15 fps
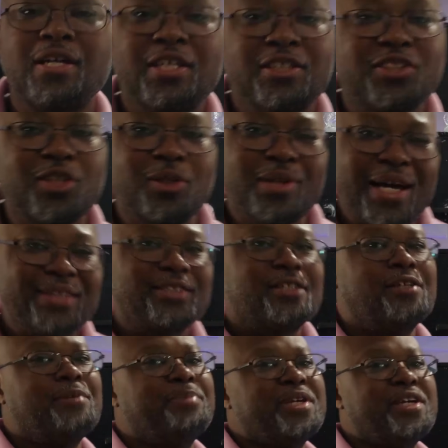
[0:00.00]
So that's
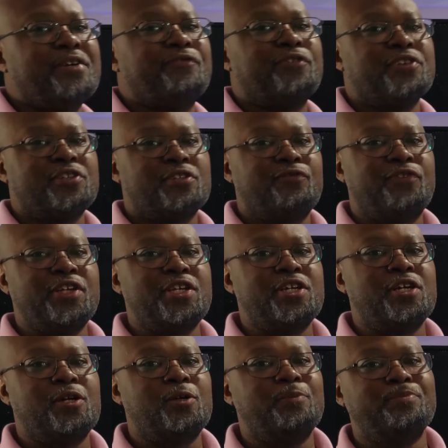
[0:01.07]
going to be it for this
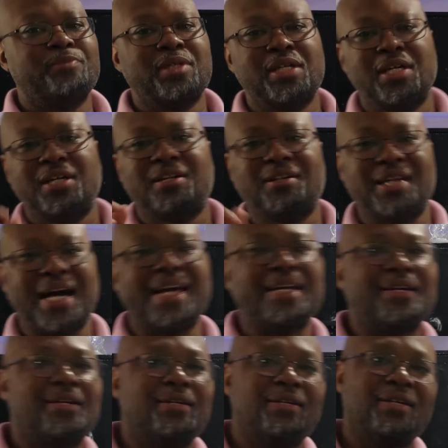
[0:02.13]
video.
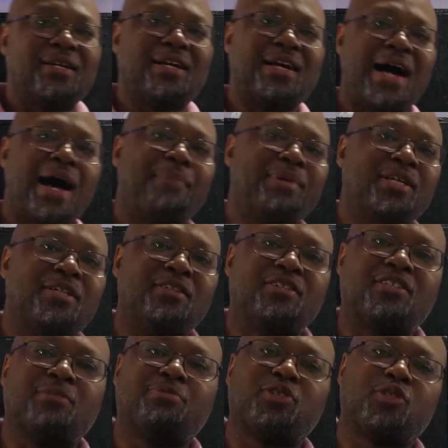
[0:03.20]
Like, comment,
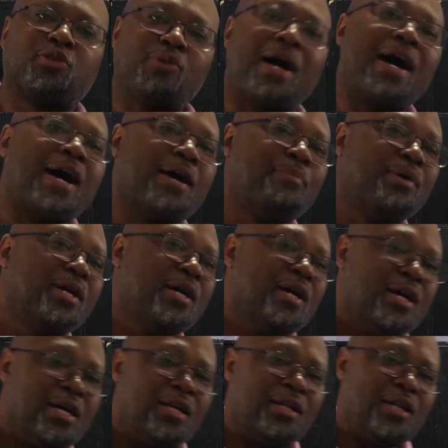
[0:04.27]
subscribe.
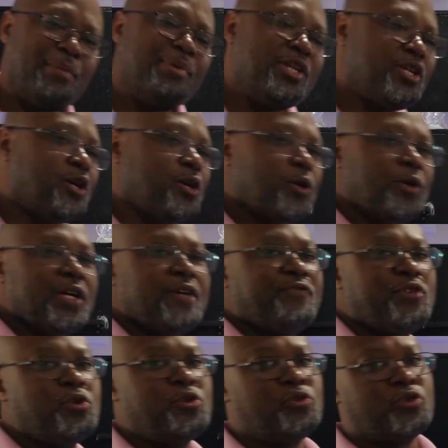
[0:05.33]
Let me know
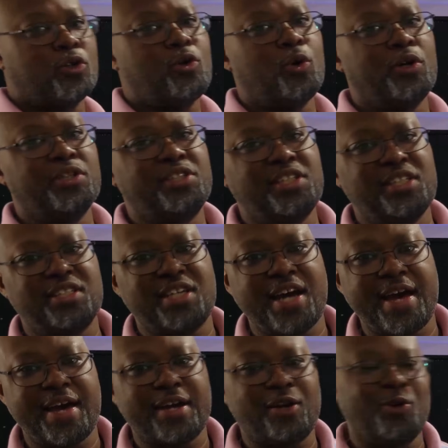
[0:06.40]
if you use a quarantine
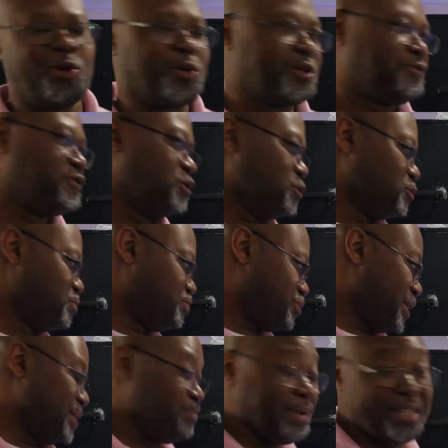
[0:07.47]
tank or if you
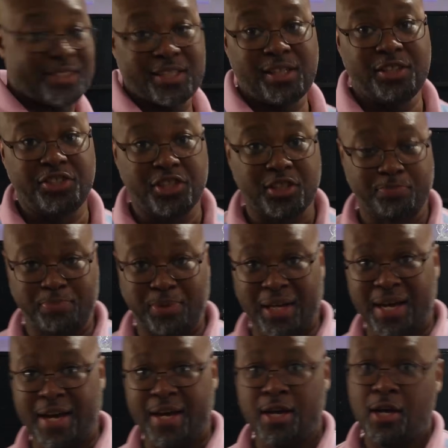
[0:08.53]
basically just
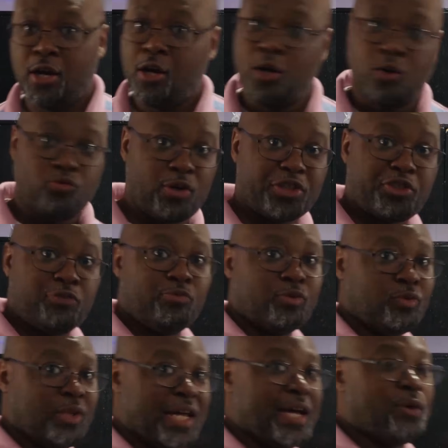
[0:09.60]
play
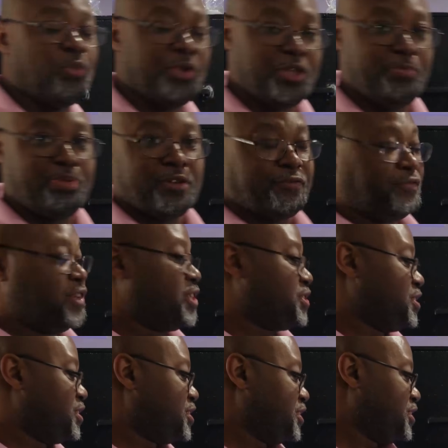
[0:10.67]
Russian roulette when you put
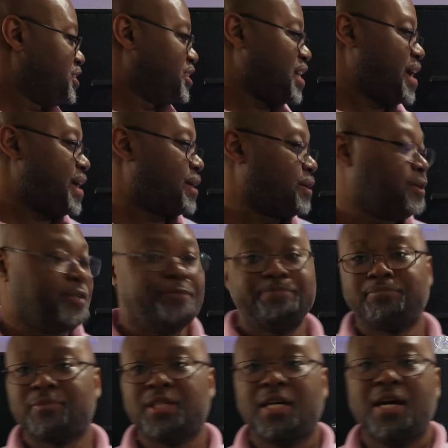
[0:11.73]
fish into your tank.
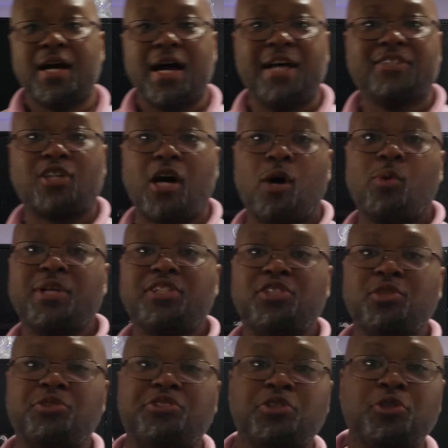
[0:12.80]
As
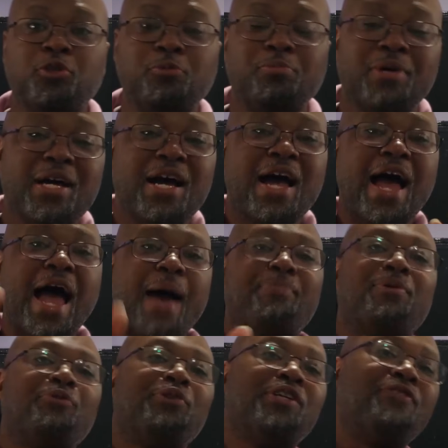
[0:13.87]
always, YouTube,
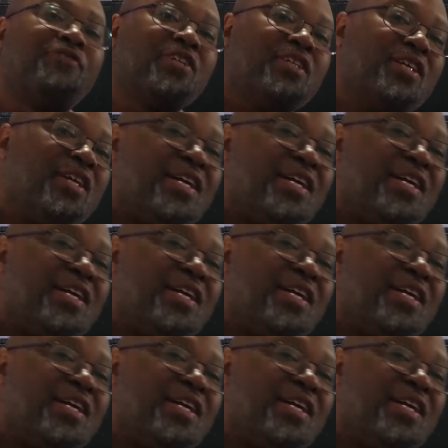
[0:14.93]
happy reefing,